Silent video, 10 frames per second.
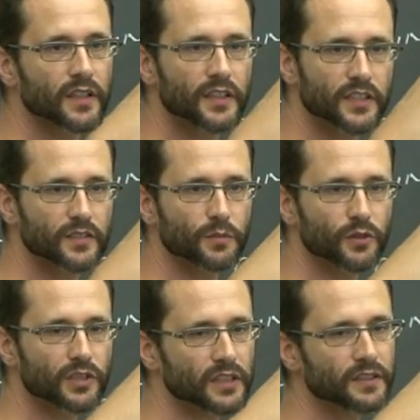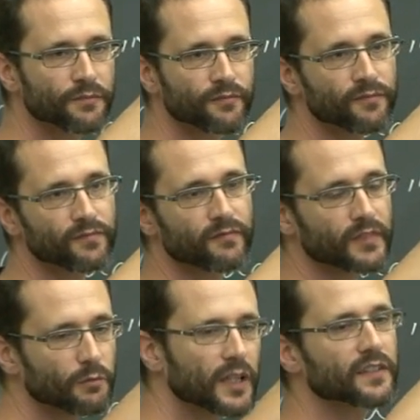and distribution.
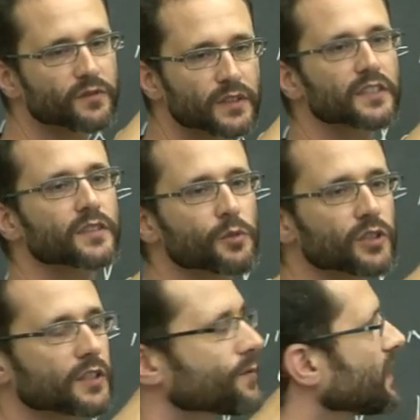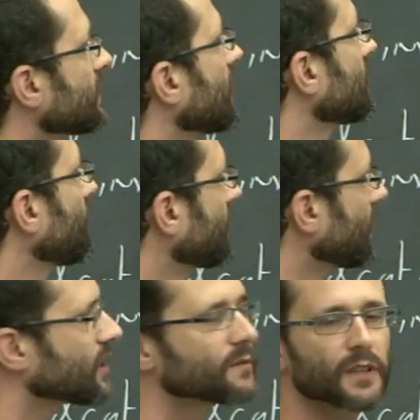Once the distribution is fixed, the
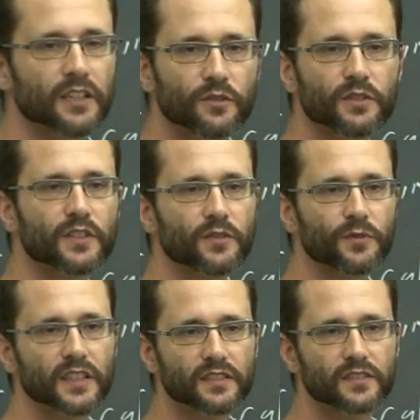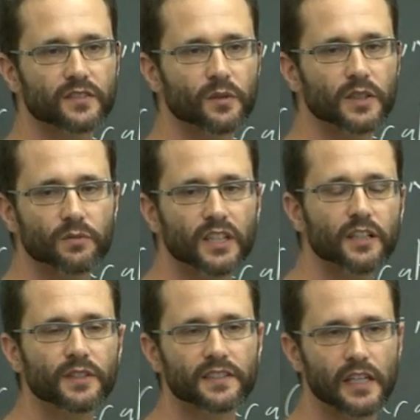expectation value is fixed. So it will
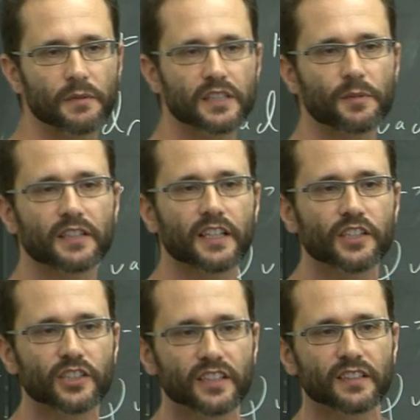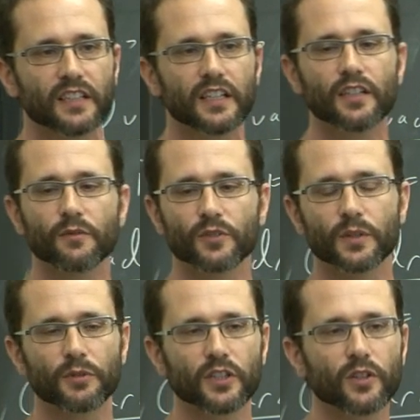give the same expectation for
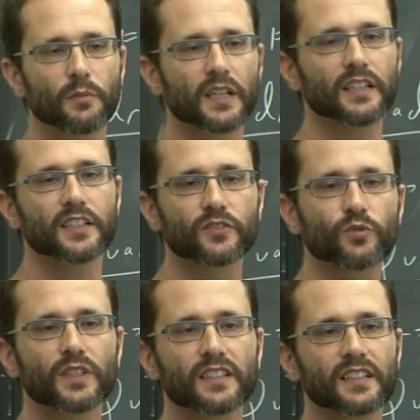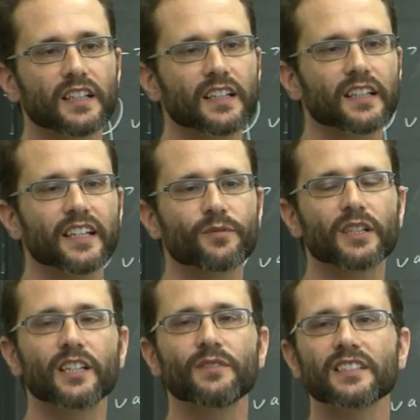the polynomial. It's true that it
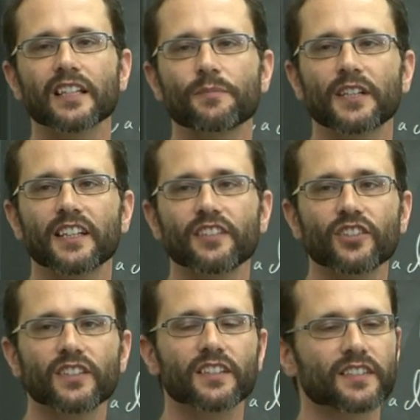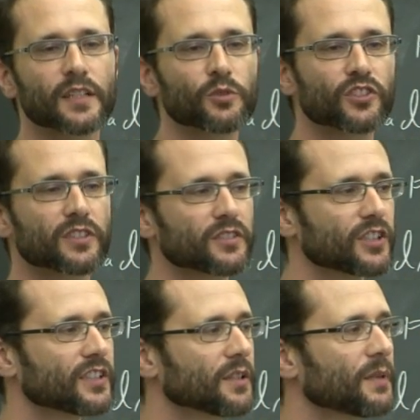will give this expectation in a somewhat ch
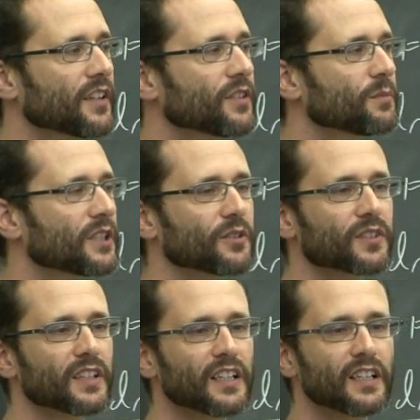cheating manner because